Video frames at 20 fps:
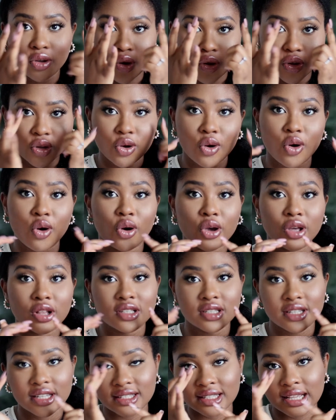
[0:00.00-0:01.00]
your
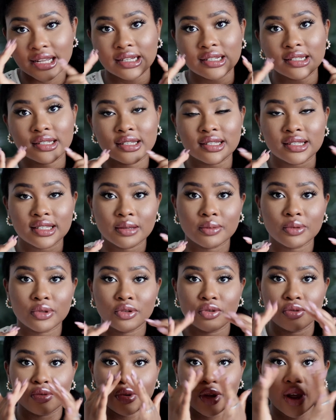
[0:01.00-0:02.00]
oils are starting to seep
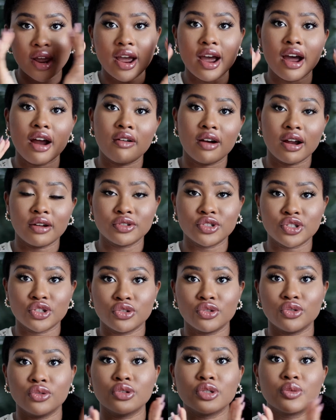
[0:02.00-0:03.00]
through around your
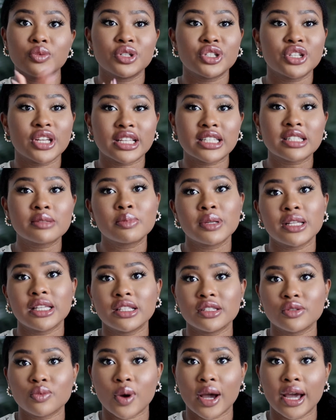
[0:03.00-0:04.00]
nose, which
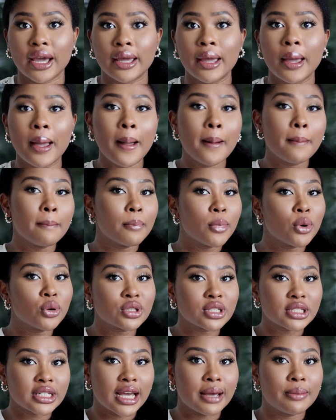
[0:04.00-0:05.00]
explains why
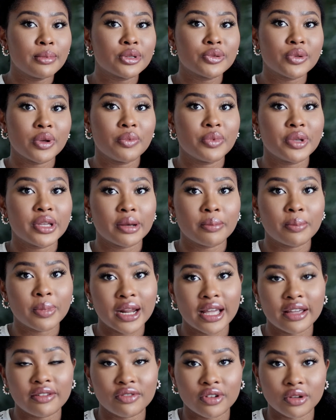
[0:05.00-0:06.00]
most times when we
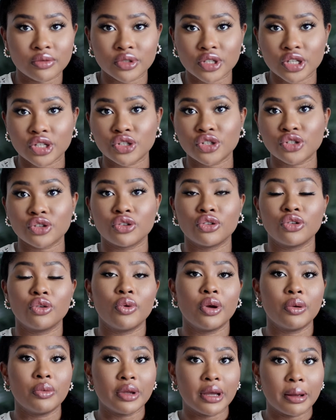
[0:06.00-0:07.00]
apply foundation or
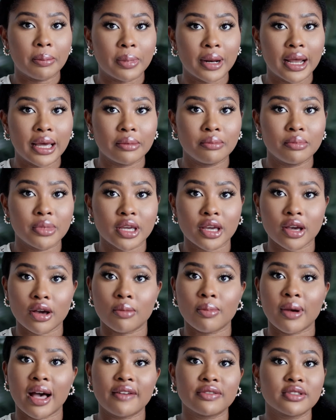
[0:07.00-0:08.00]
when we apply
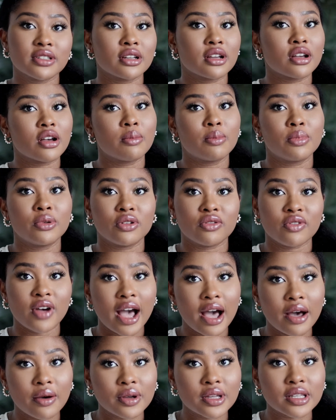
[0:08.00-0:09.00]
makeup, after a couple of
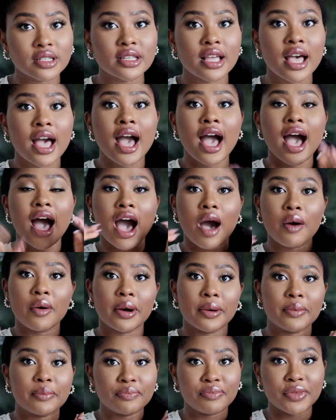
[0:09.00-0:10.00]
hours
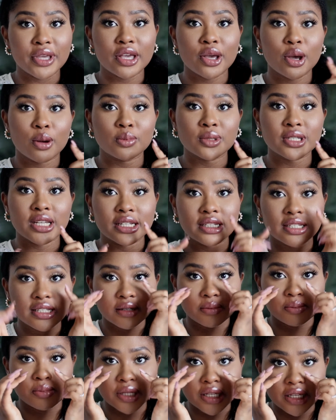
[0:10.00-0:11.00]
our makeup tend to
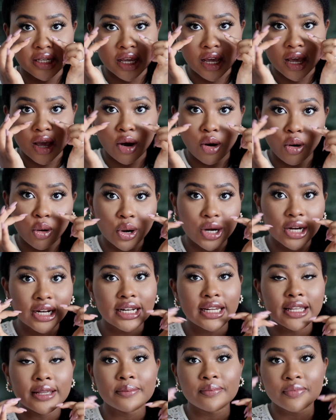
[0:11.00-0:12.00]
be
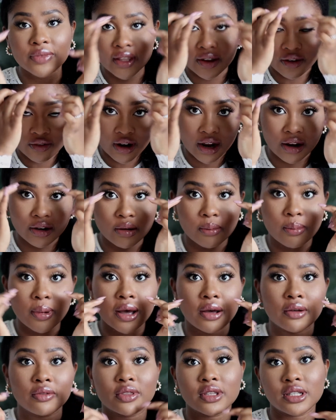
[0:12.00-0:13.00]
oily round
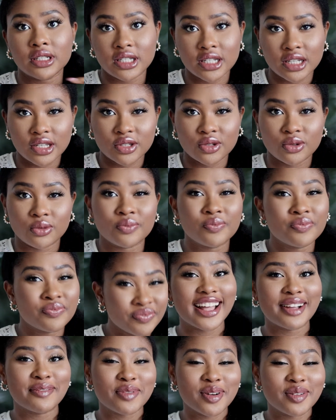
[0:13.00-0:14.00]
about the T-zone.
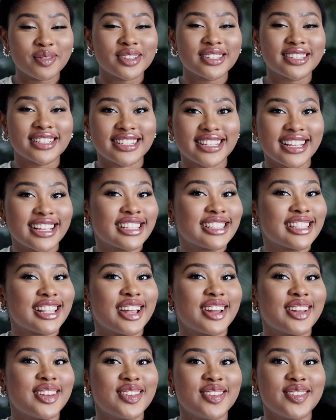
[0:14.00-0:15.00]
I'd probably suggest
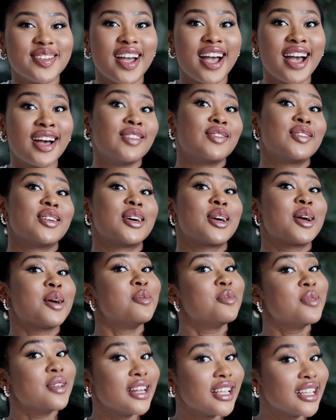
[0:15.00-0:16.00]
that you have a
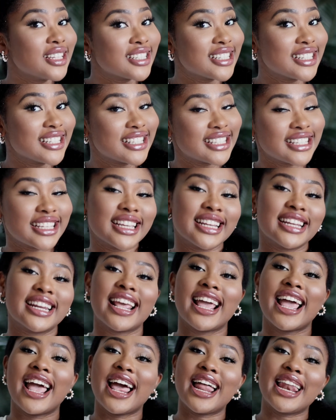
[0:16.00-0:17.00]
combination skin
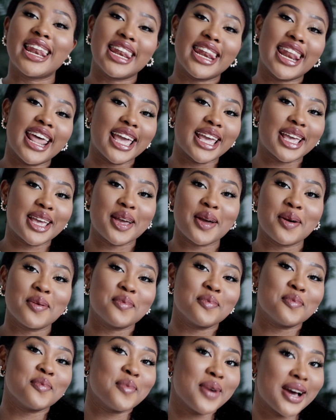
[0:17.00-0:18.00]
like
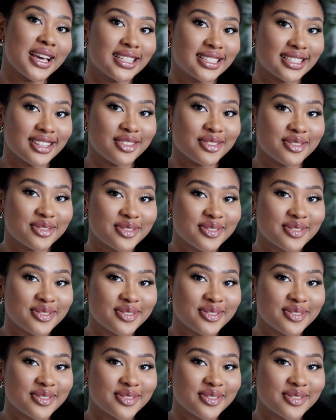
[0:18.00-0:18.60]
myself.